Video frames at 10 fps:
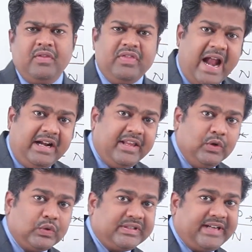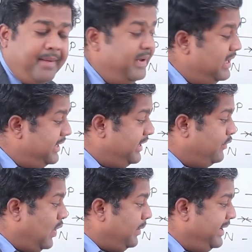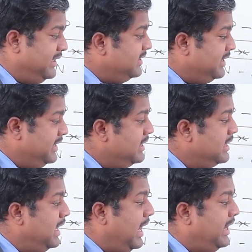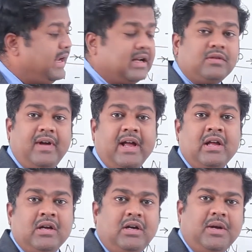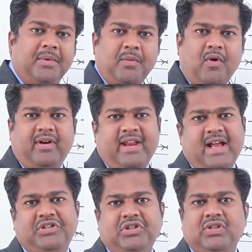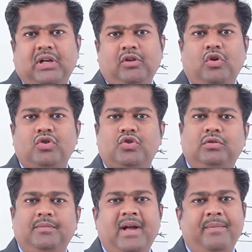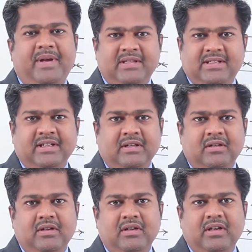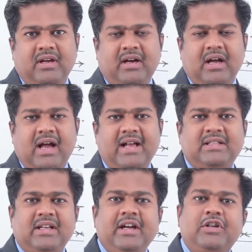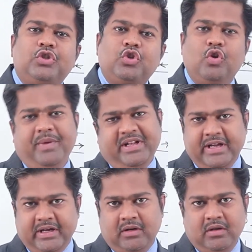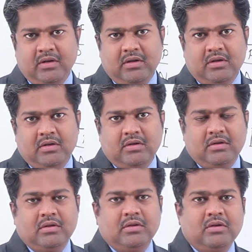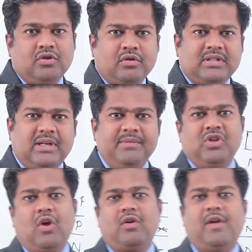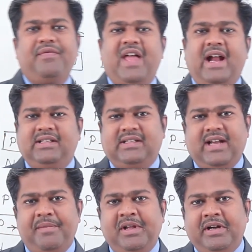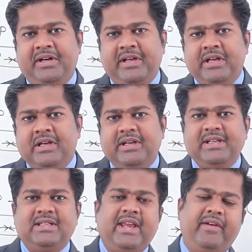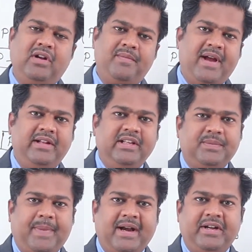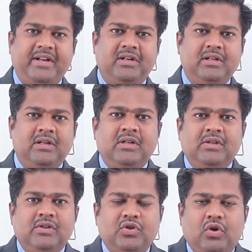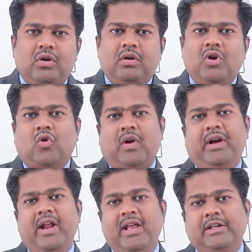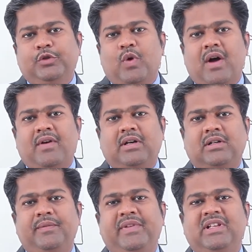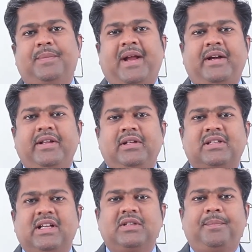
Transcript: That gives stability for benzene, and that's why double bond reactions are not shown by benzene as it should be there. So some sort of that stability is given by this particle. So Dr. Hideki Yukawa termed these particles as